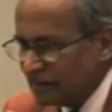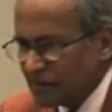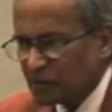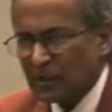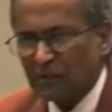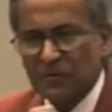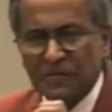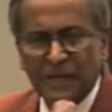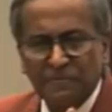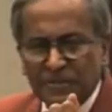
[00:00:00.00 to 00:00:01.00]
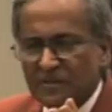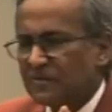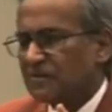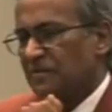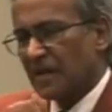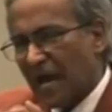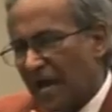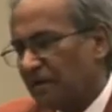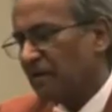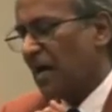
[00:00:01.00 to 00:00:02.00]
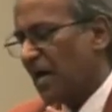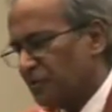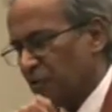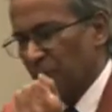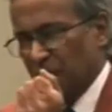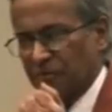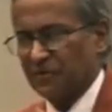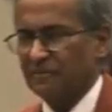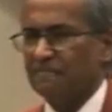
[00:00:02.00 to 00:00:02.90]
So there was substance and attributes.